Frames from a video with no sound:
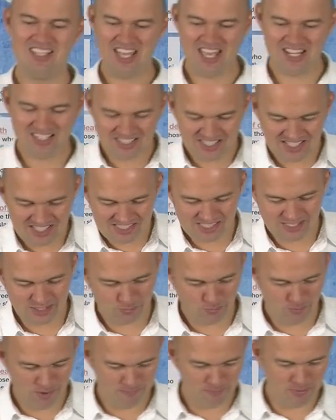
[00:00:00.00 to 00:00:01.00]
And this
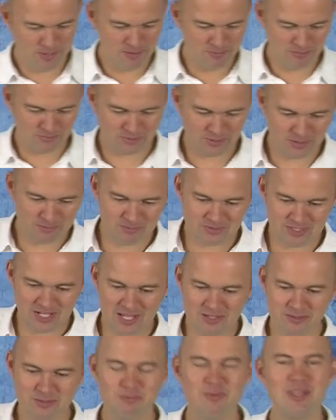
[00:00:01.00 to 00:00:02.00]
is where people
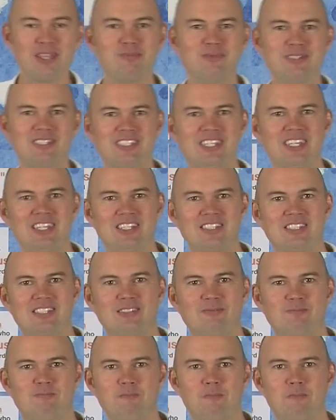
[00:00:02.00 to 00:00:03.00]
sometimes make mistakes.